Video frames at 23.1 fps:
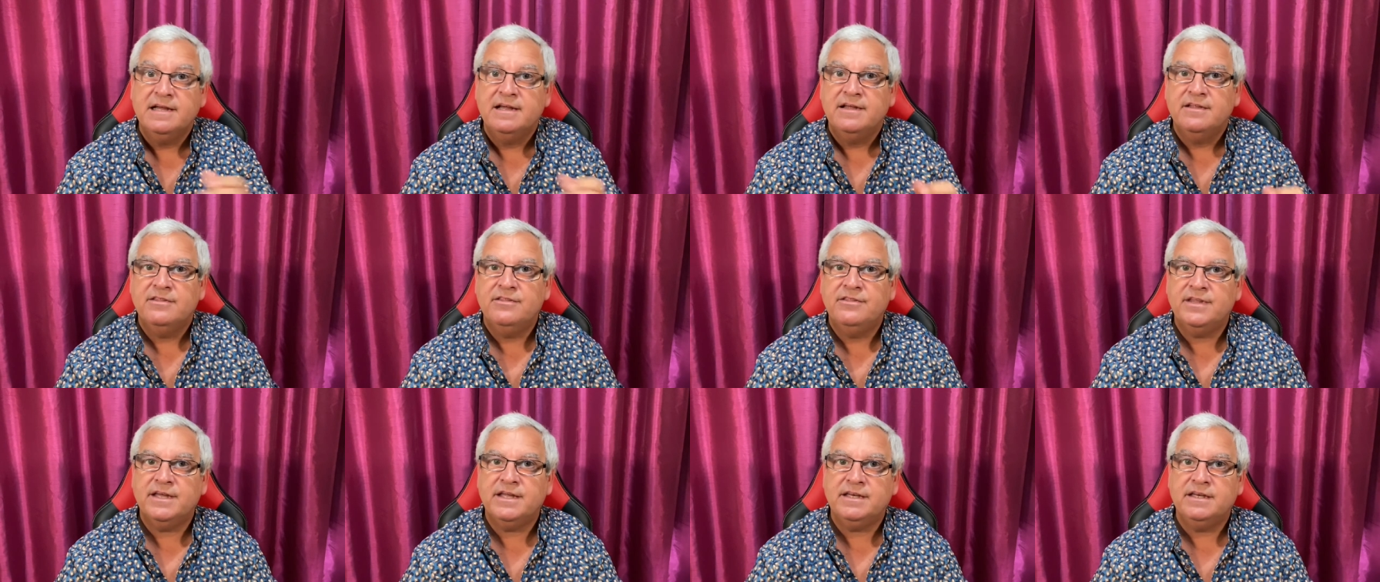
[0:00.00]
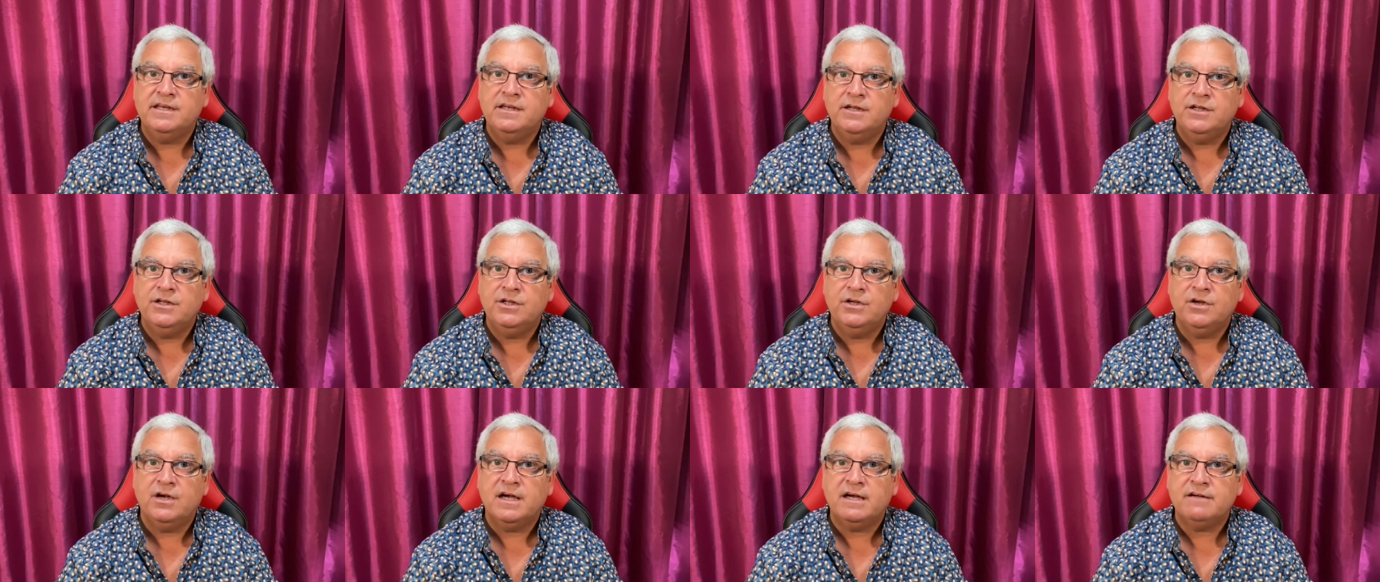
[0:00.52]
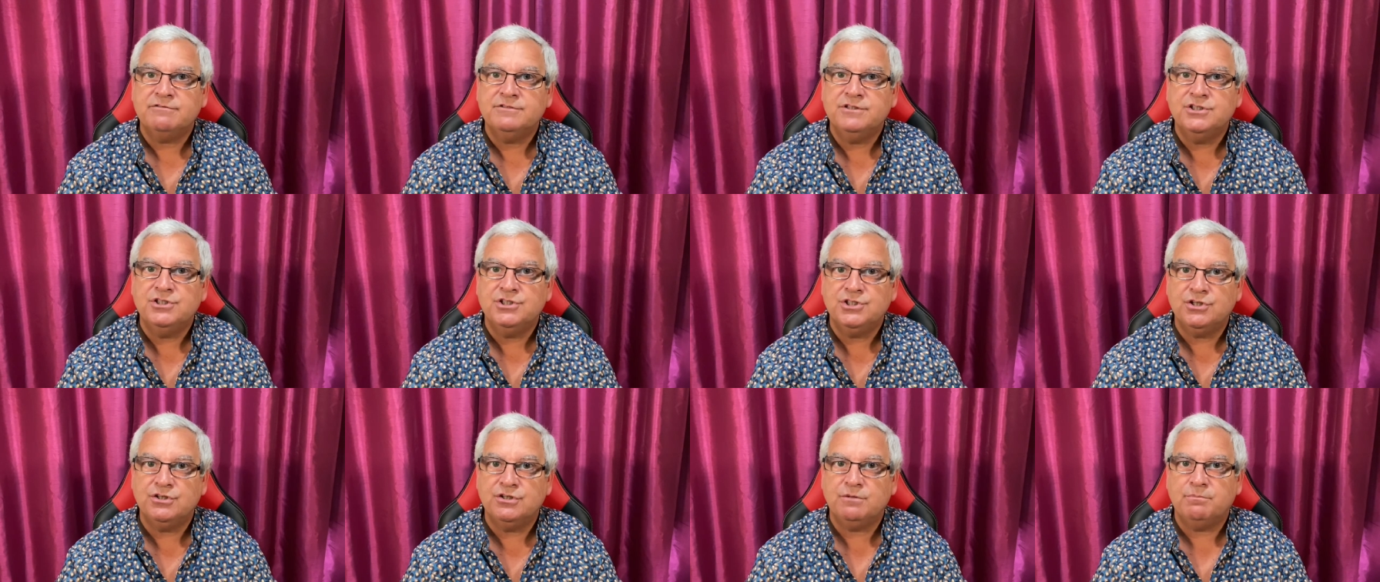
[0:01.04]
then you have to
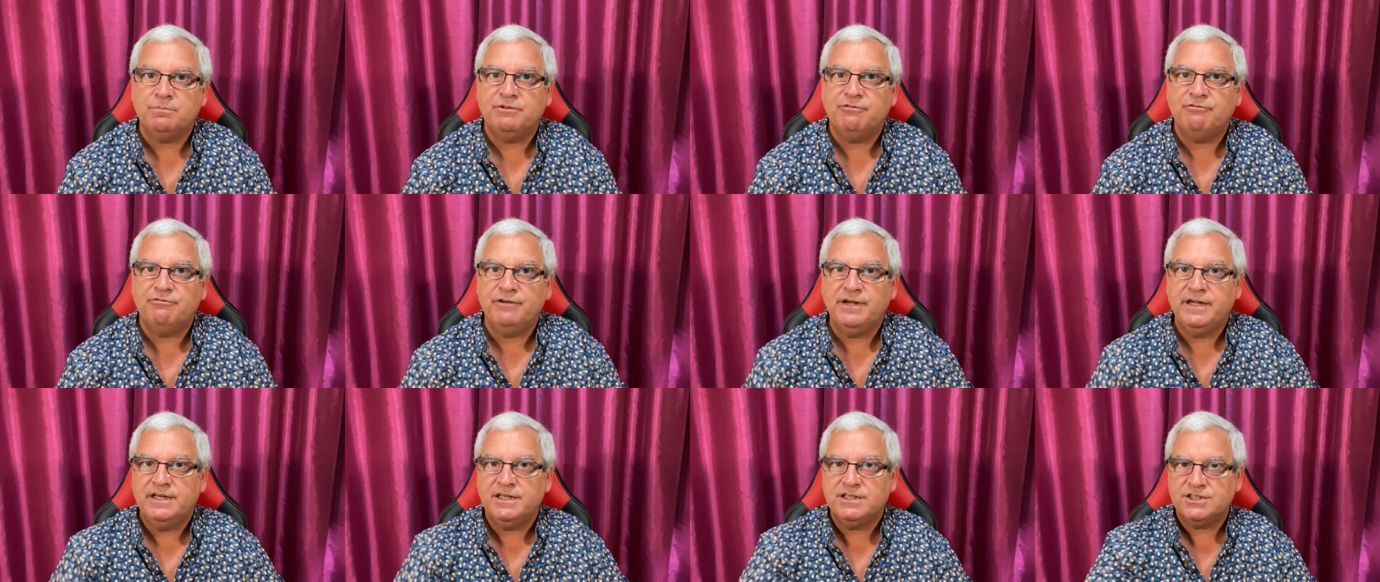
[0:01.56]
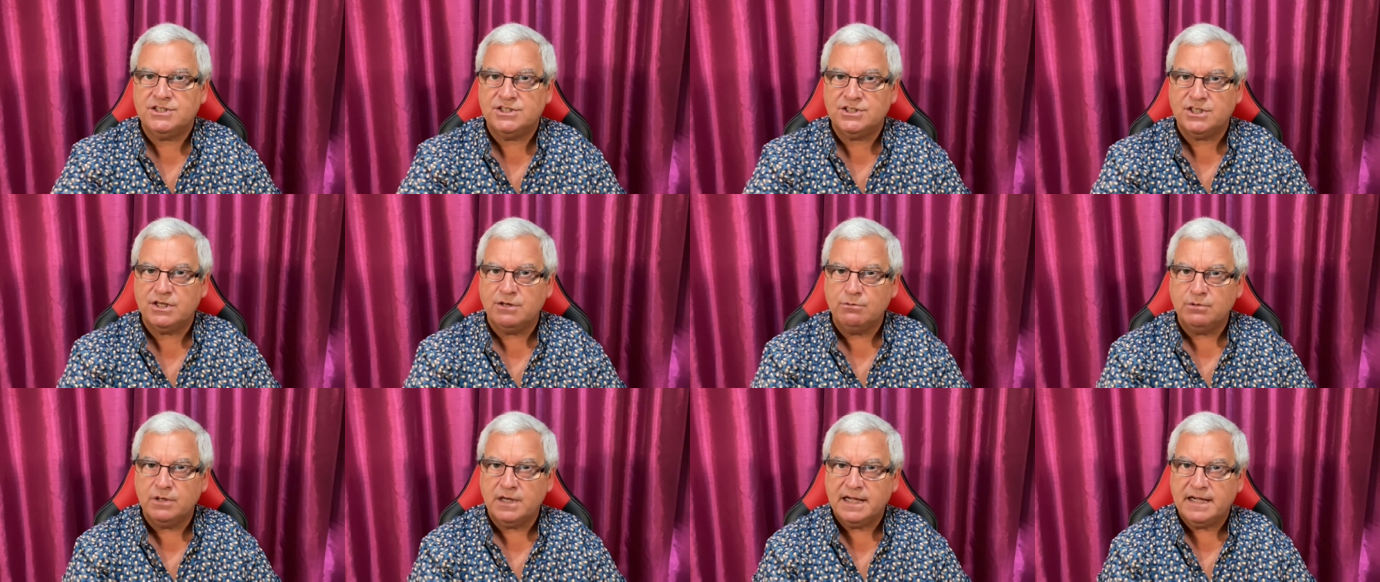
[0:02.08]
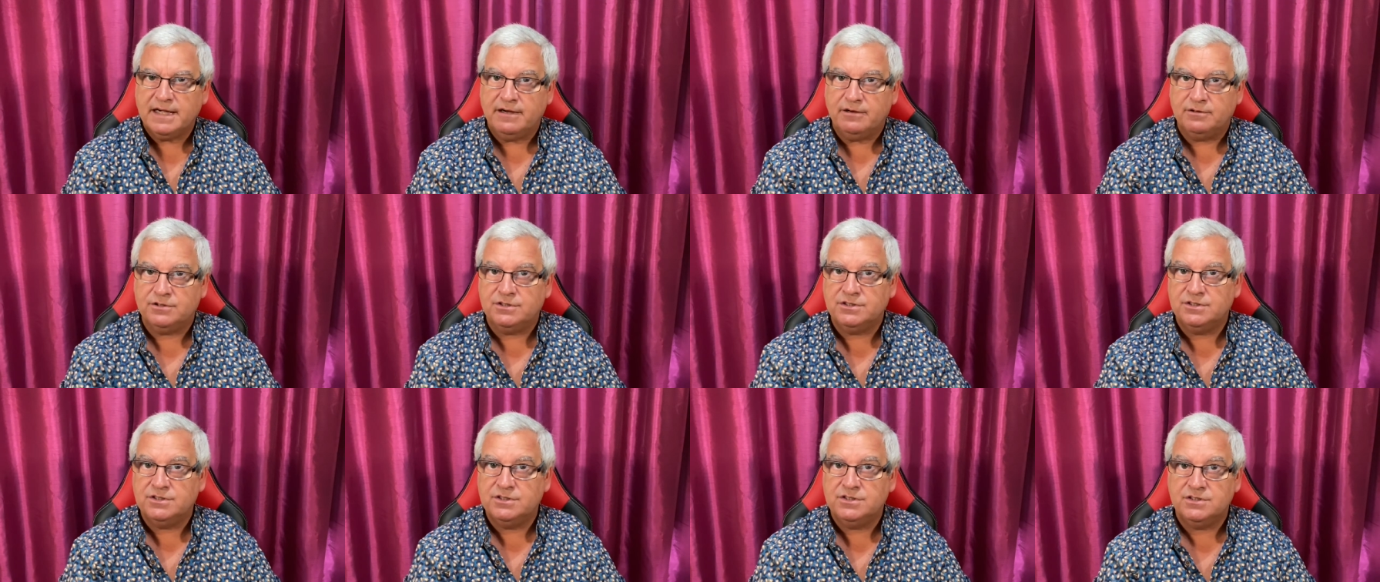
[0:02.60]
turn up the fader so
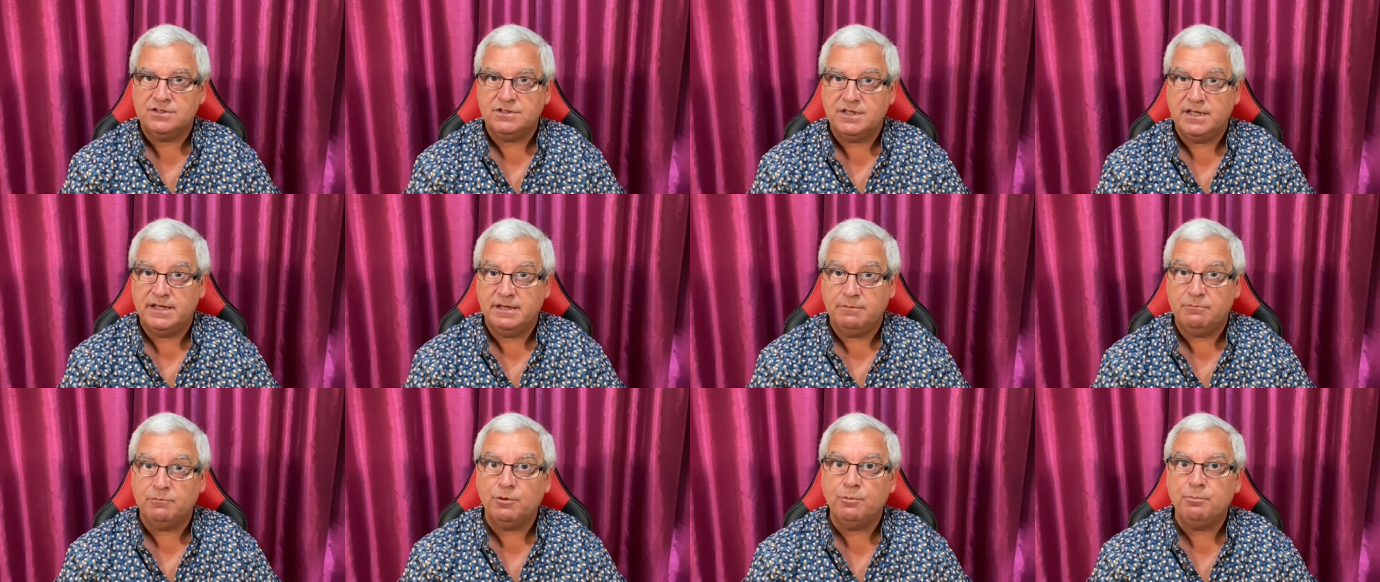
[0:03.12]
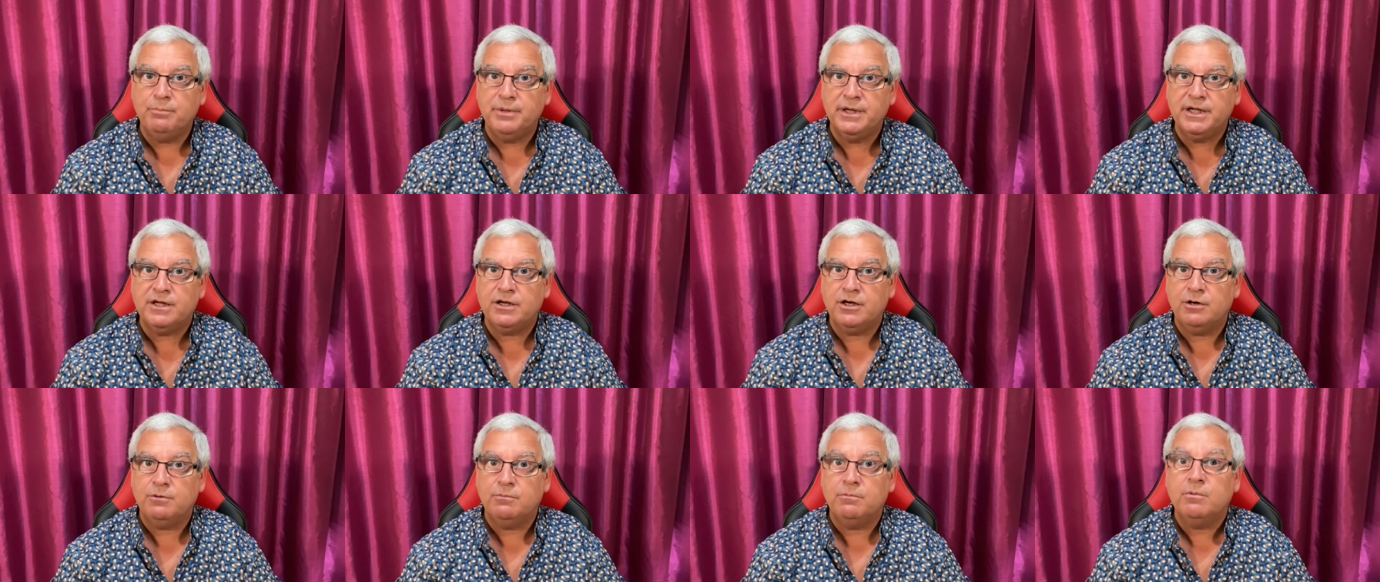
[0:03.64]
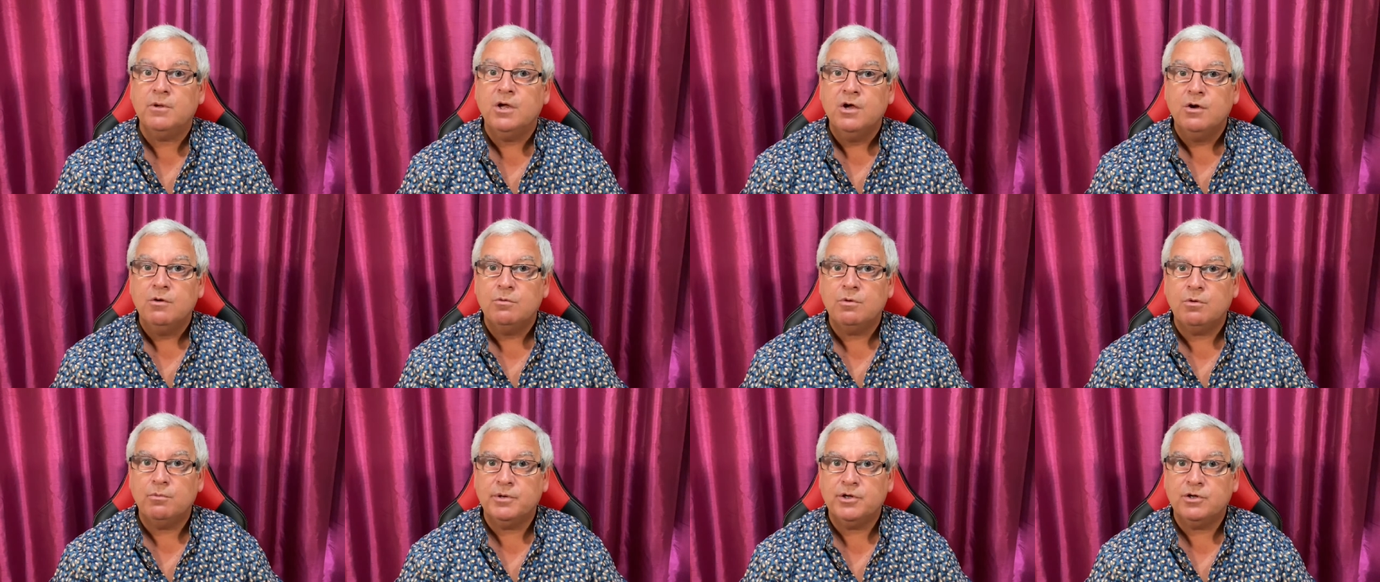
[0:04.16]
loud and it will pick up
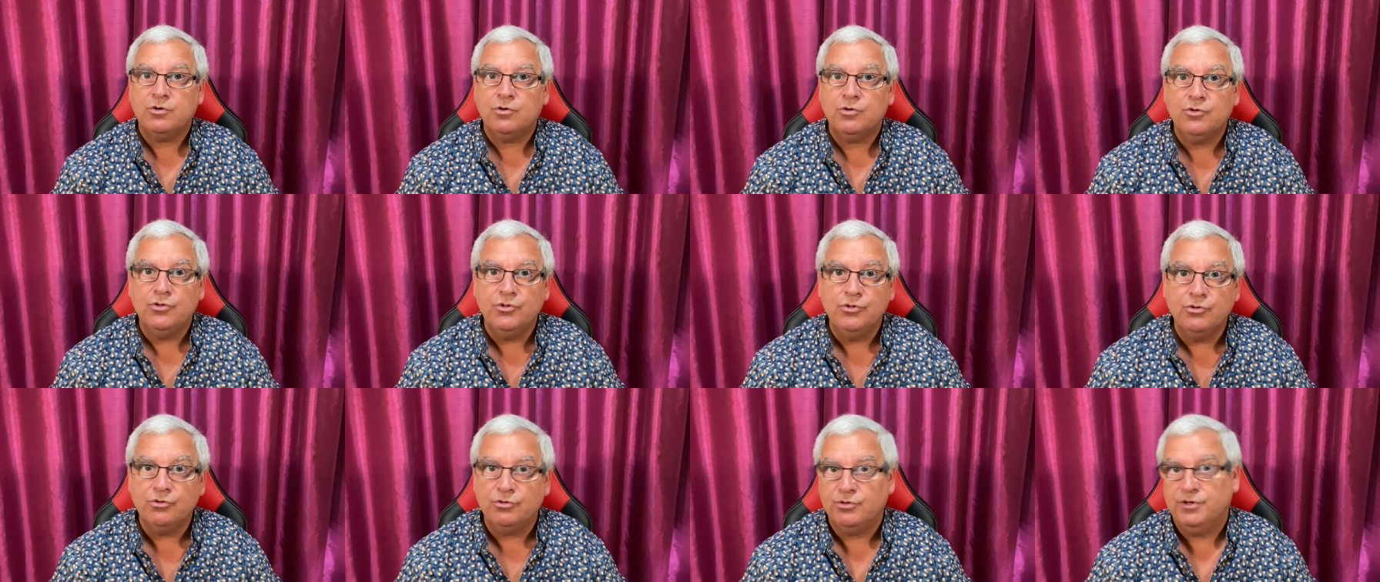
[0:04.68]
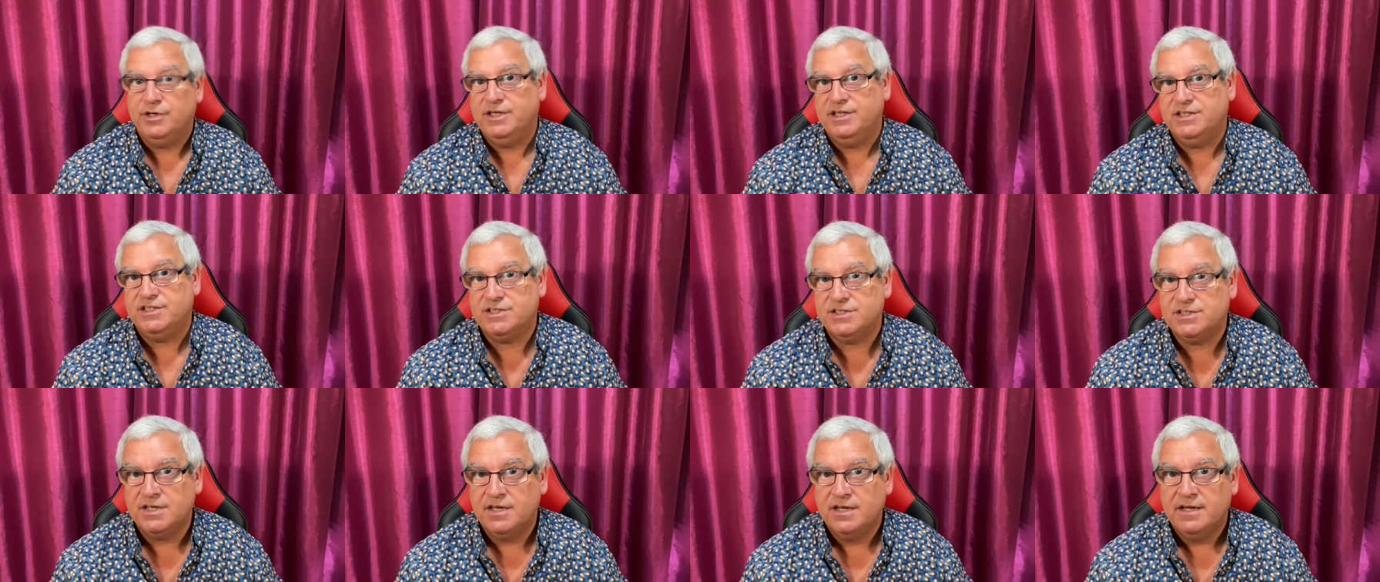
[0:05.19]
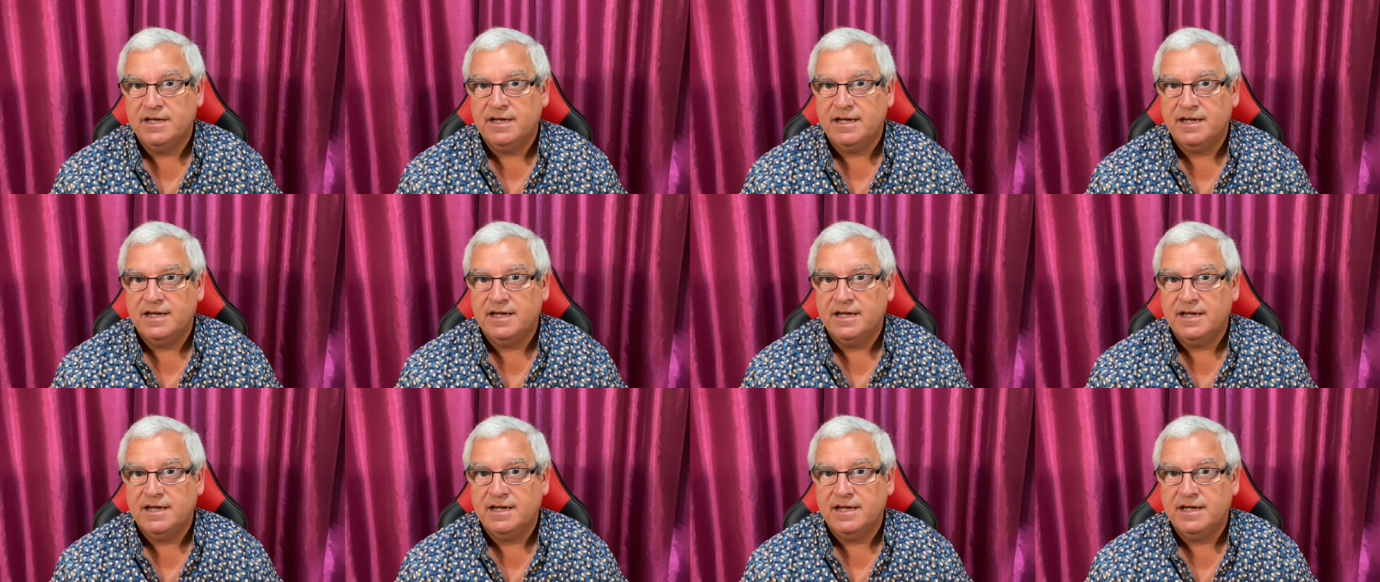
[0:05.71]
what we call noise.